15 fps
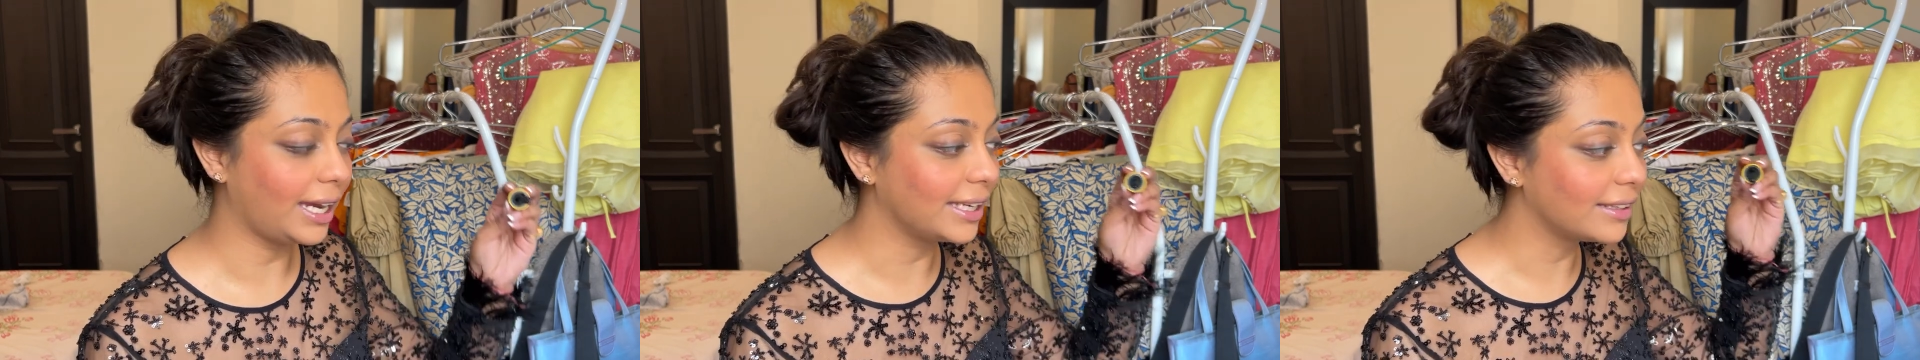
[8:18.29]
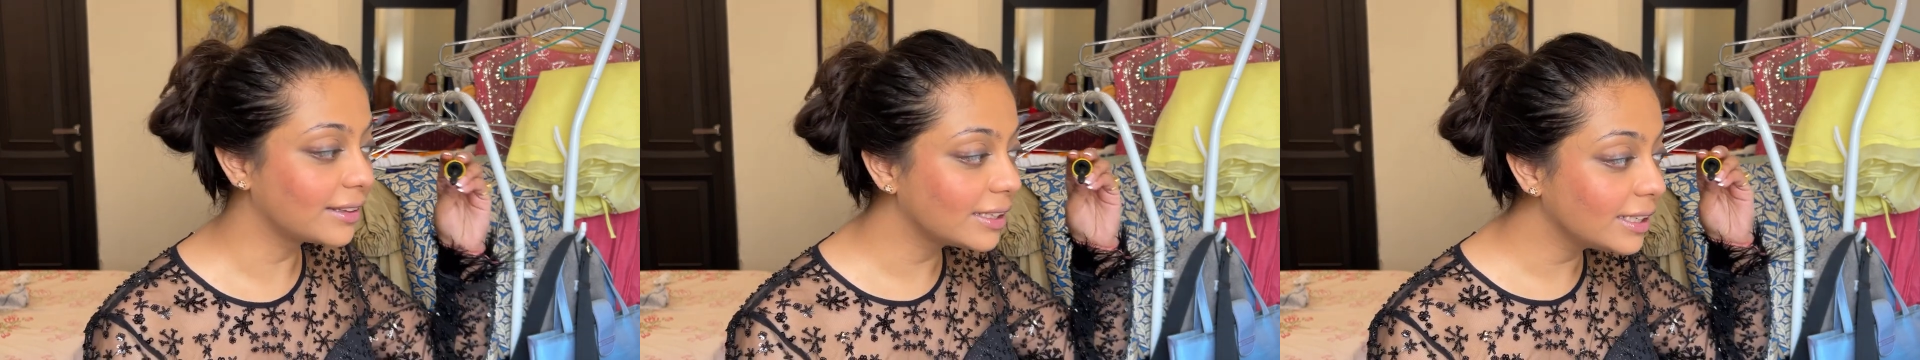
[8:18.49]

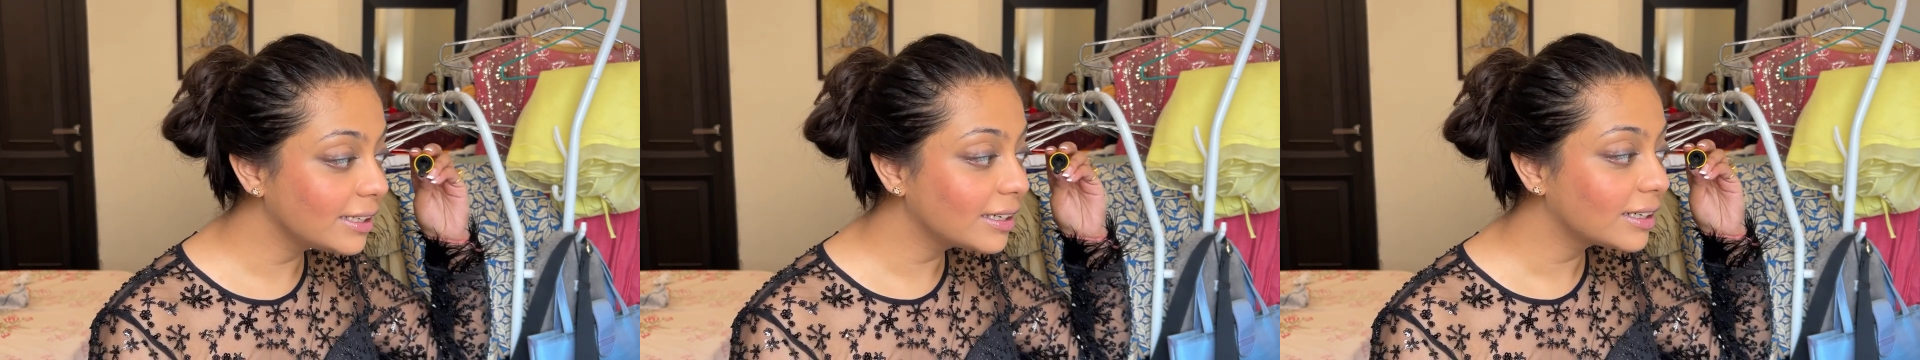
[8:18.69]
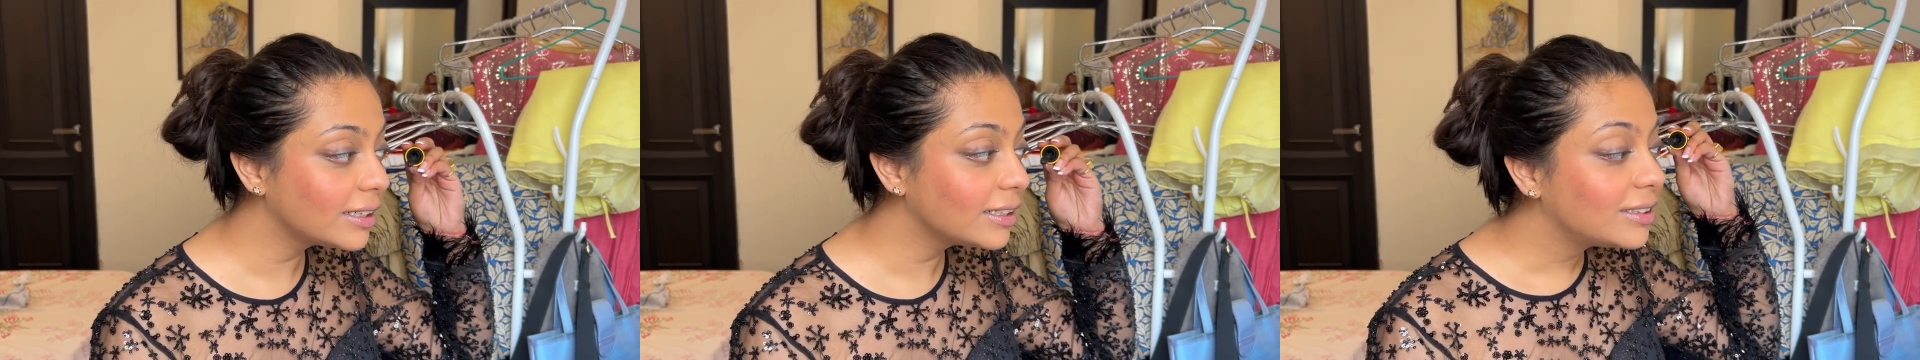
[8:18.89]
I
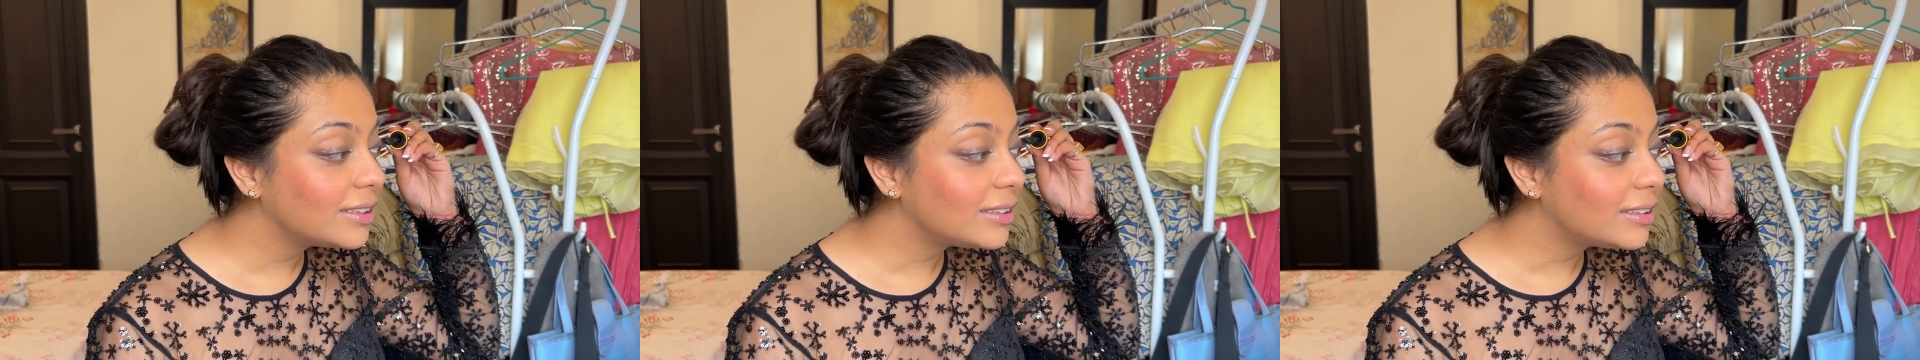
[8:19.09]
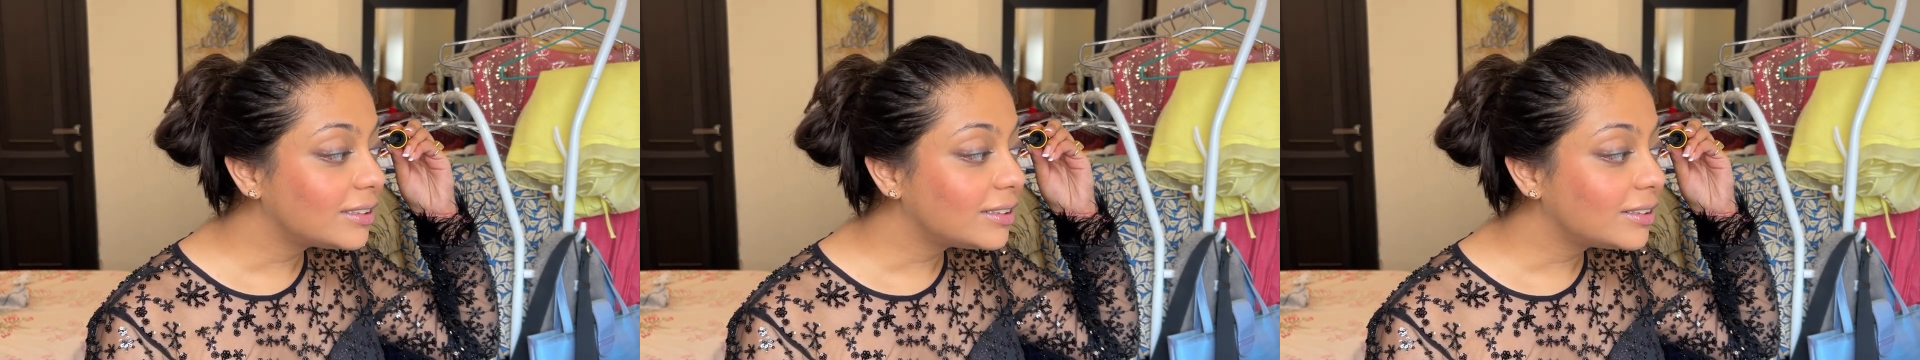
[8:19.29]
think
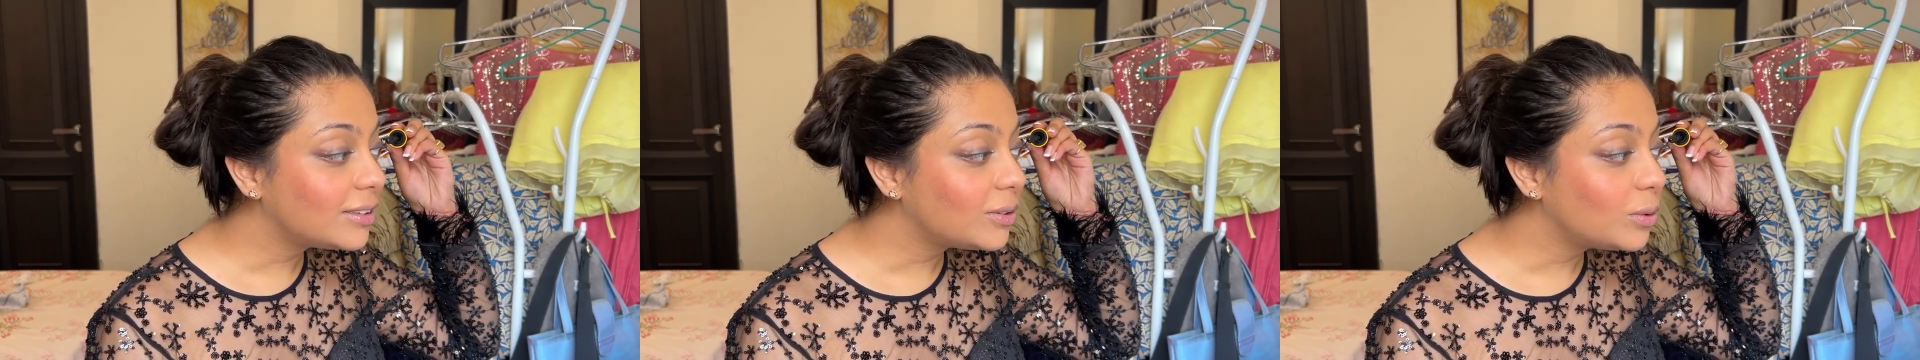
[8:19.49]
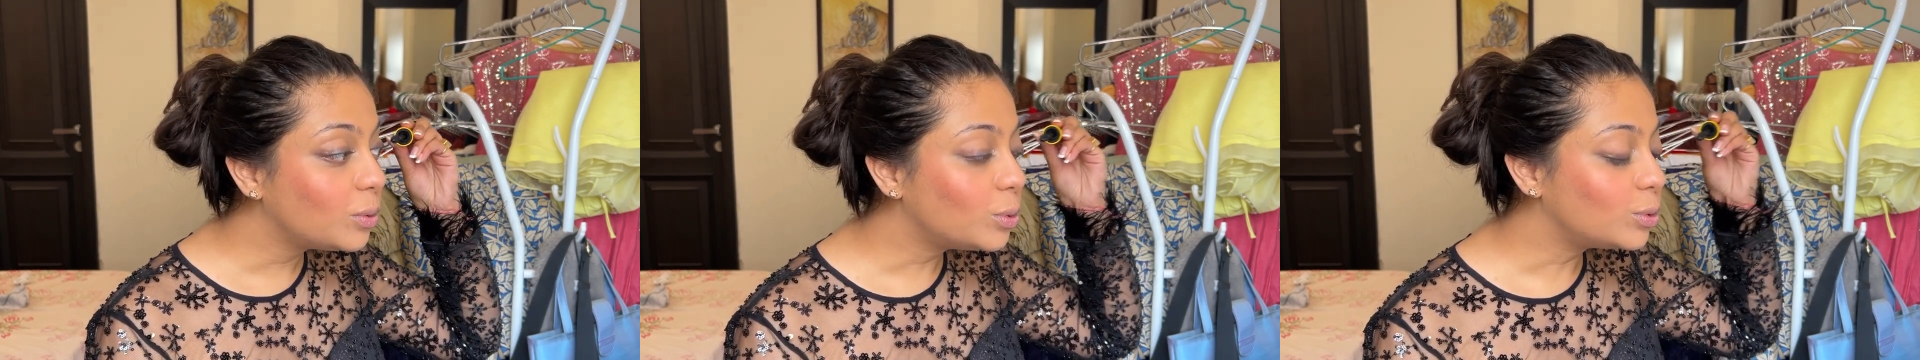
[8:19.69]
the
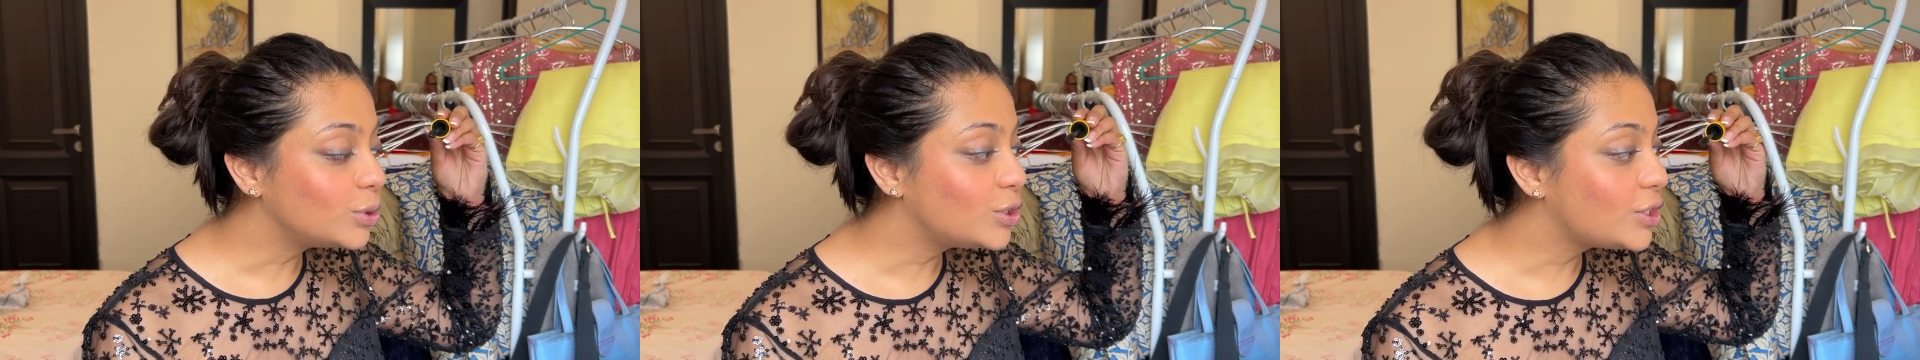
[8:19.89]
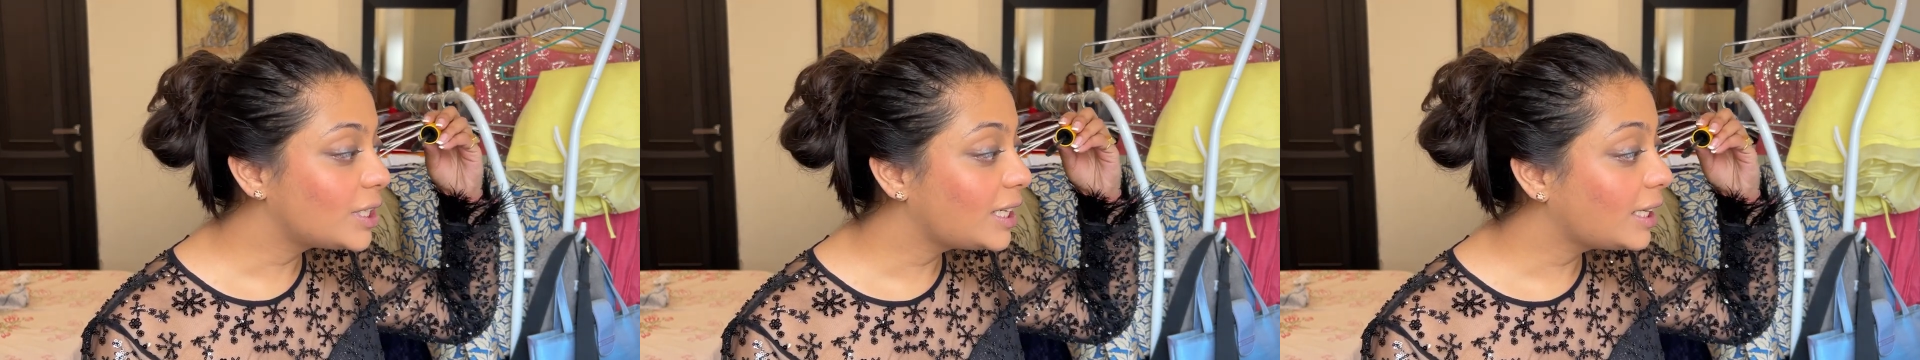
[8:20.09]
O
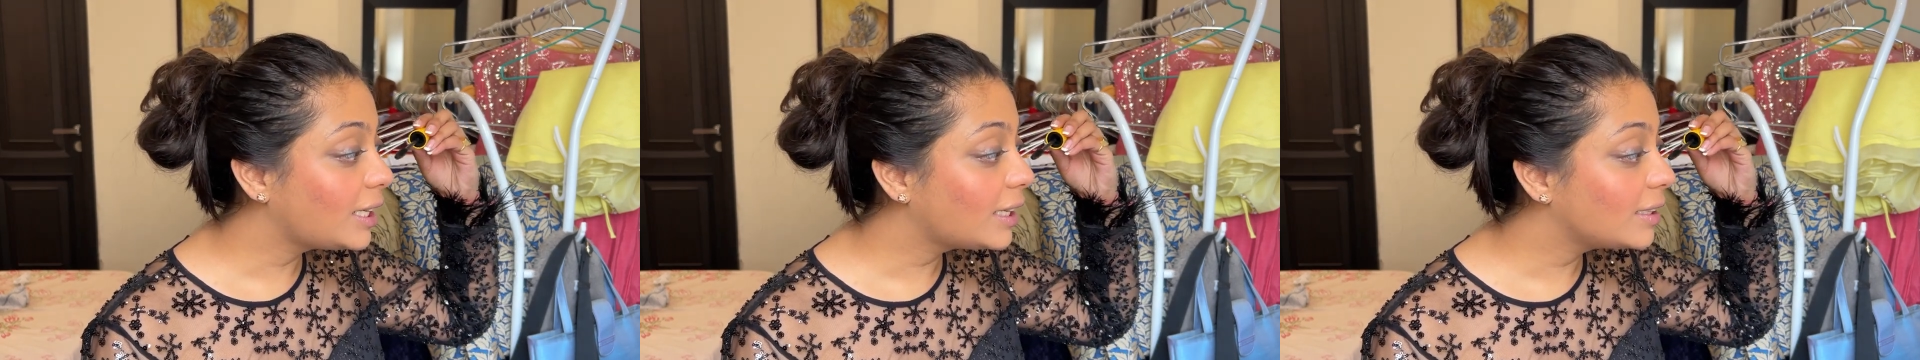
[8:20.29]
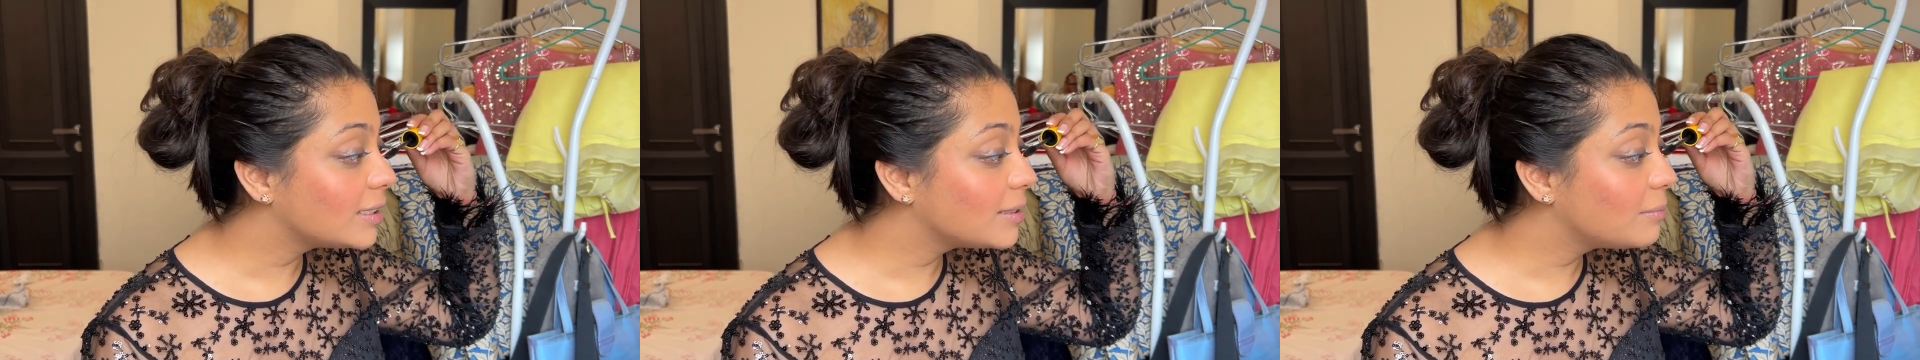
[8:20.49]

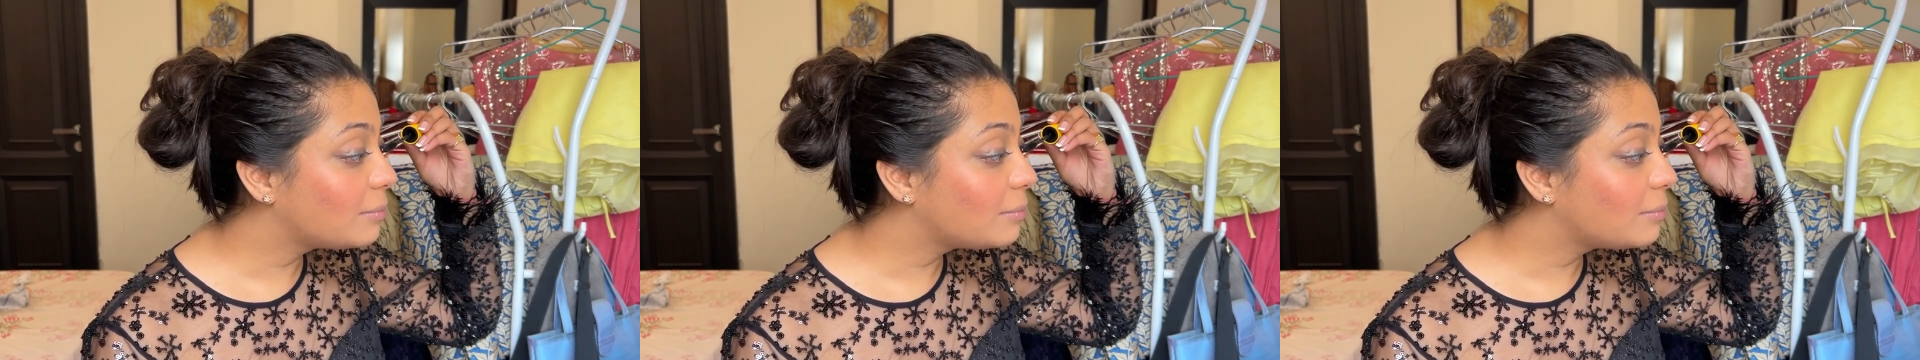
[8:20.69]
G